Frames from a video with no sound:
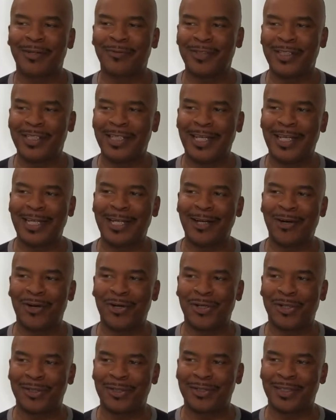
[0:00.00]
every day,
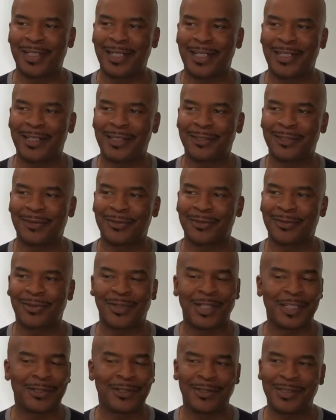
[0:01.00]
all day, and so
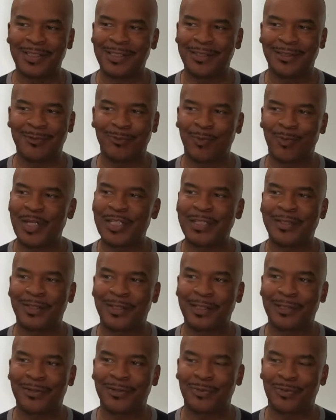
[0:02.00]
I couldn't wait to
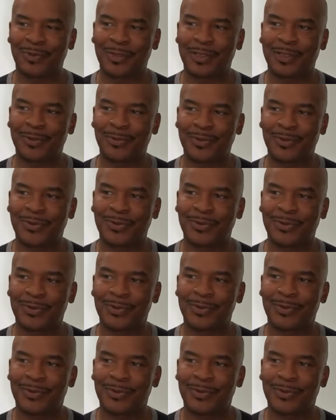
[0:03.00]
get to work. Plus,